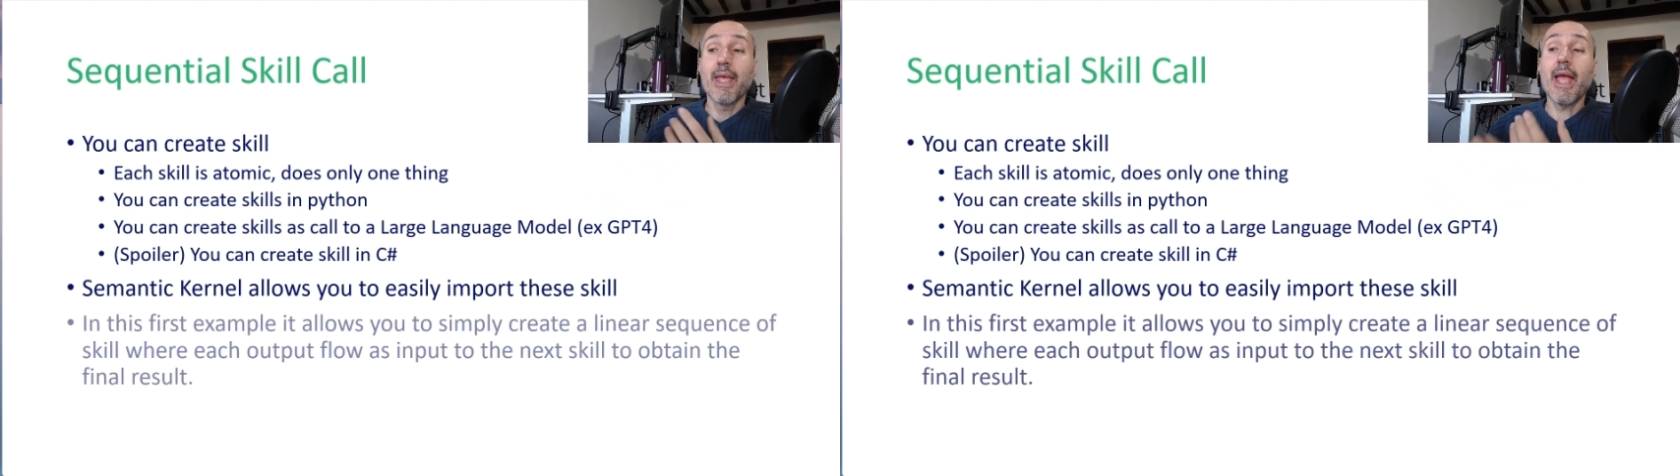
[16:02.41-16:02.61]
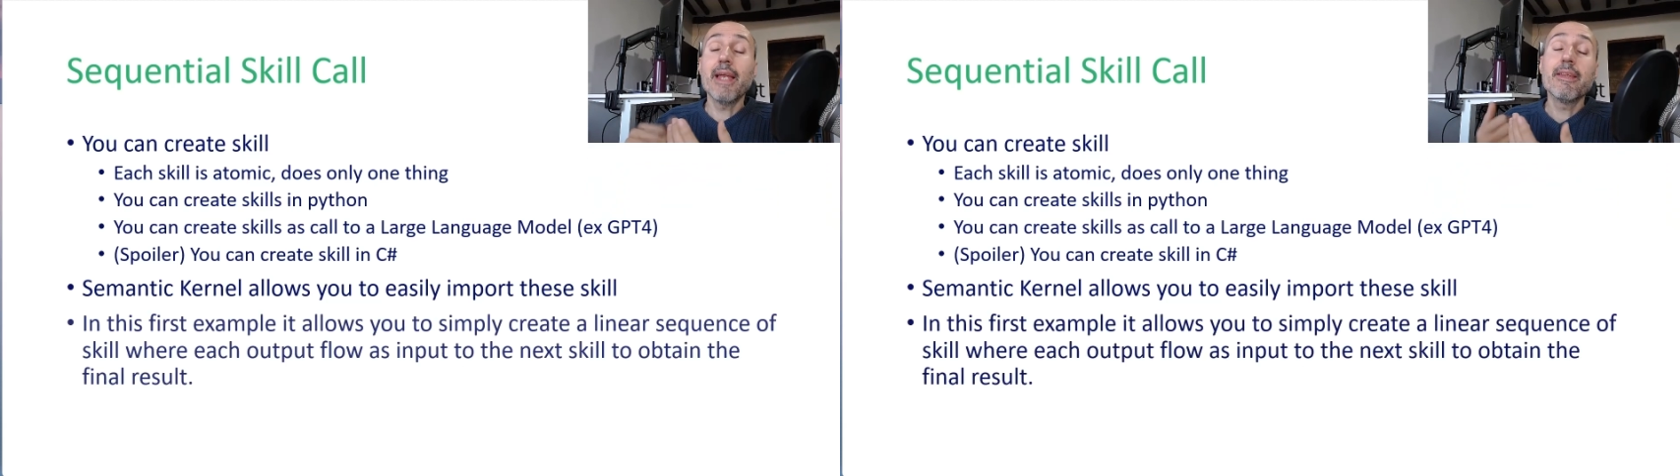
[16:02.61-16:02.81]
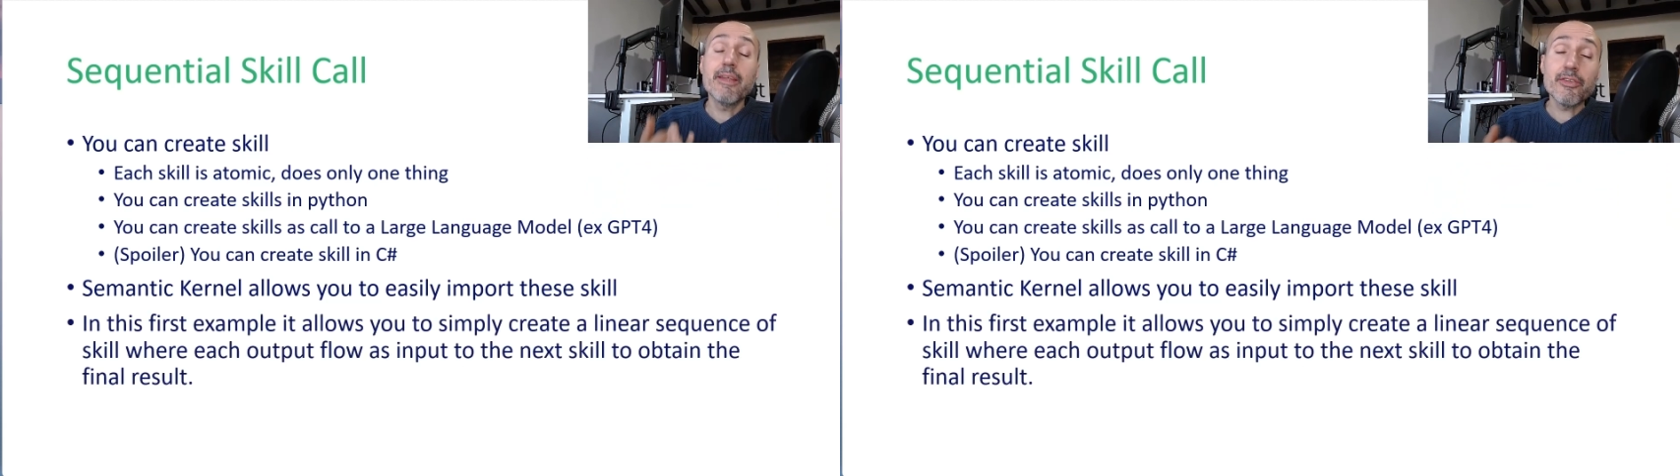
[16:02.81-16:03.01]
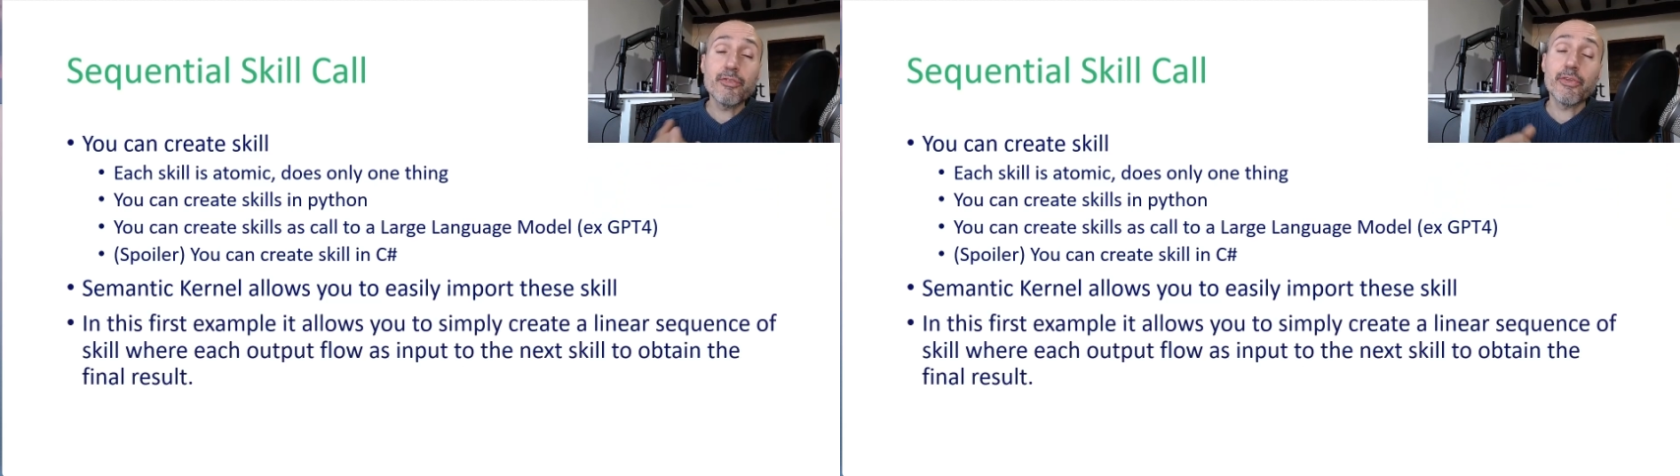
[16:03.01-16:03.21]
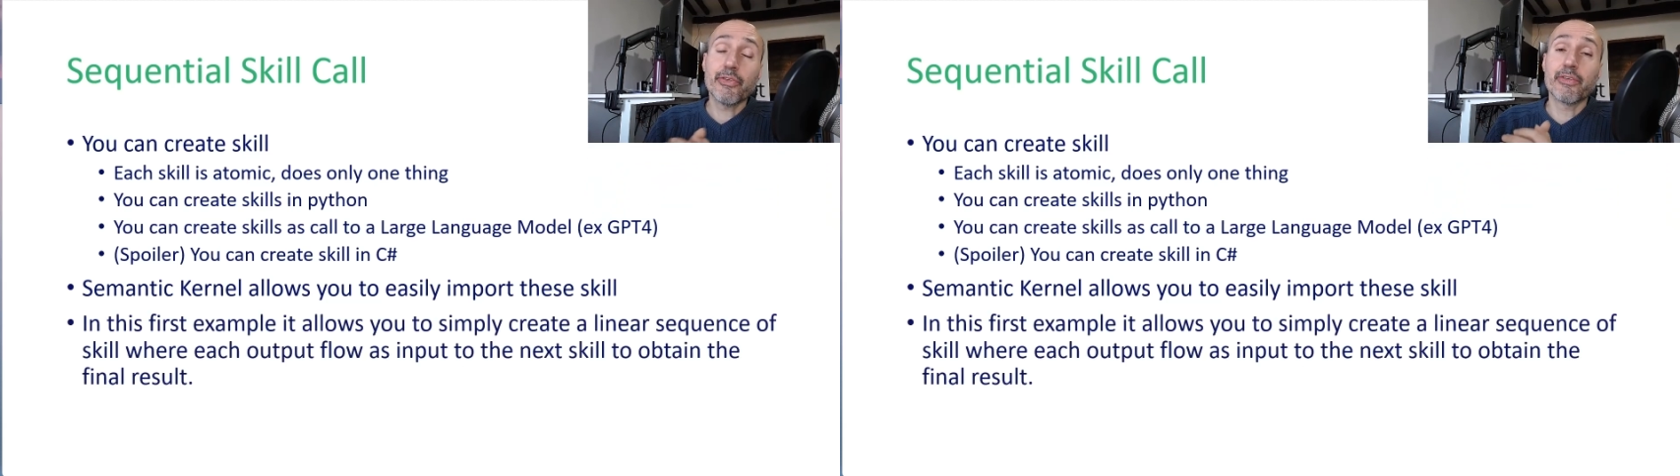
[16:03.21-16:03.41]
And in this
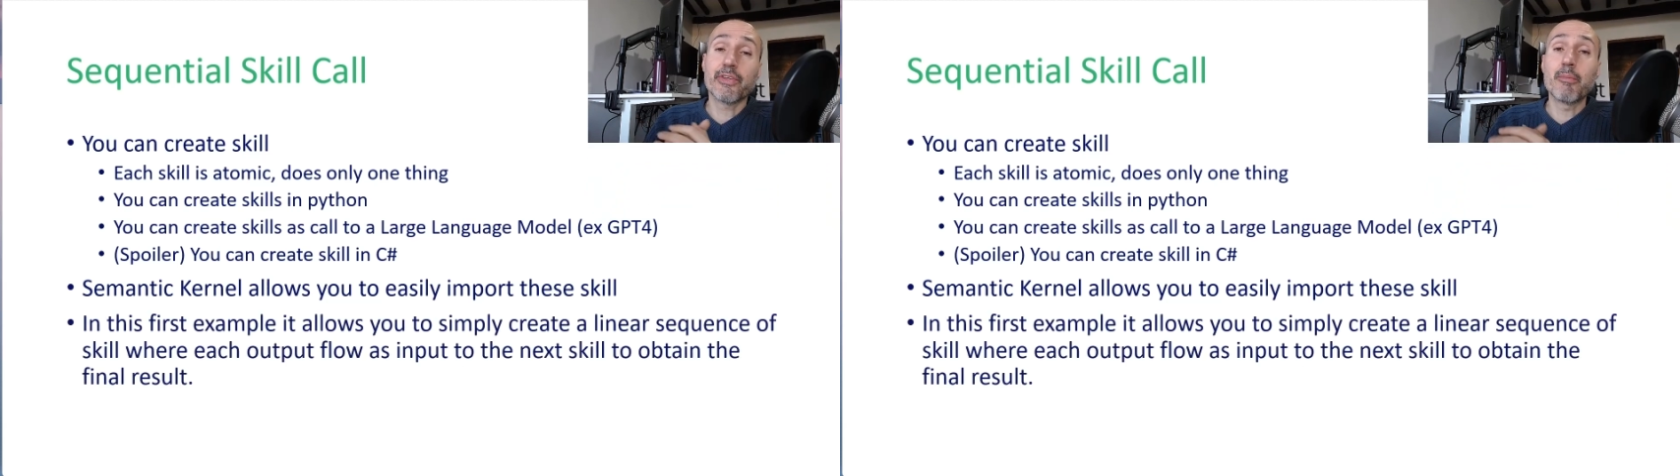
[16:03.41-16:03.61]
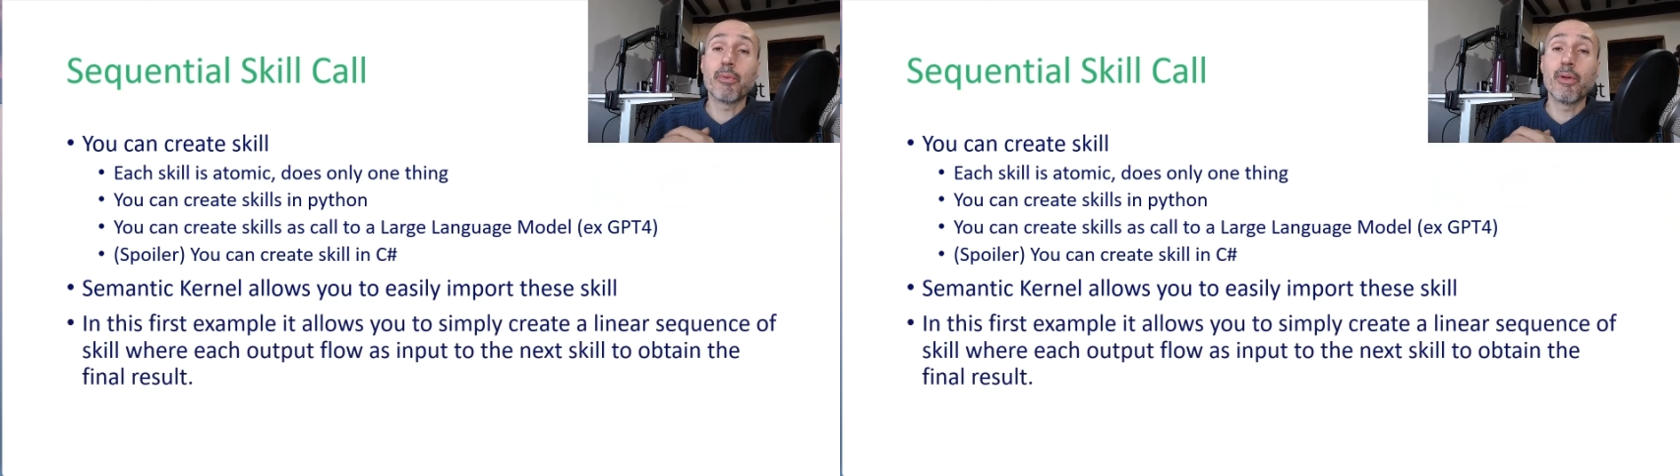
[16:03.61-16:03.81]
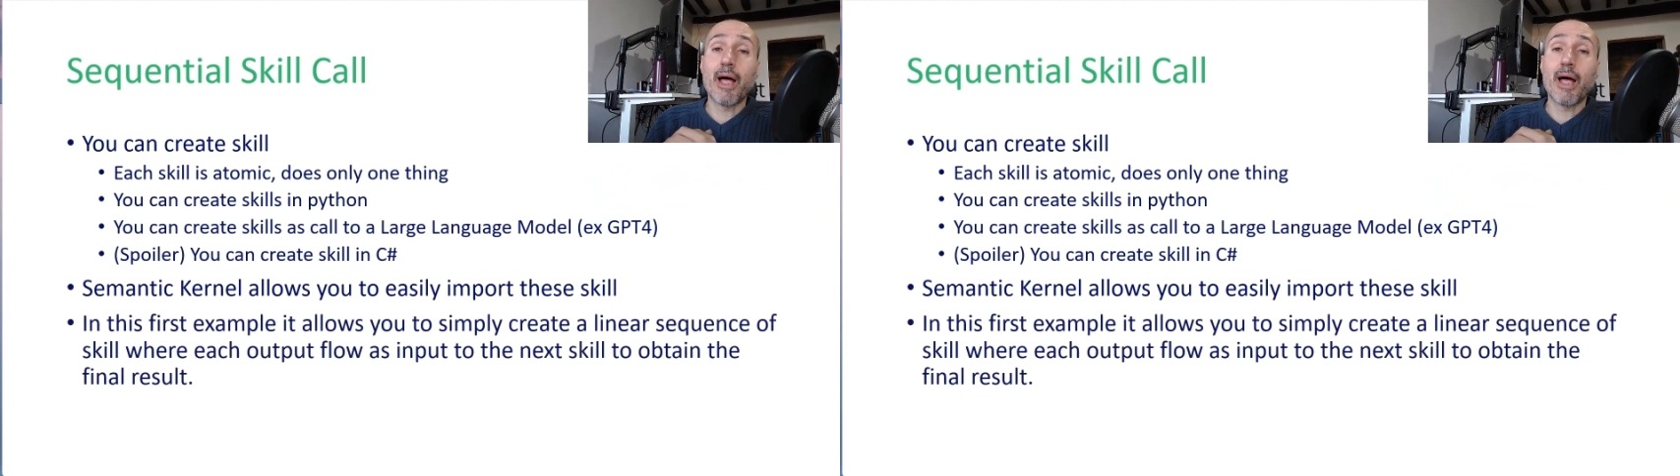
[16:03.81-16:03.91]
first example,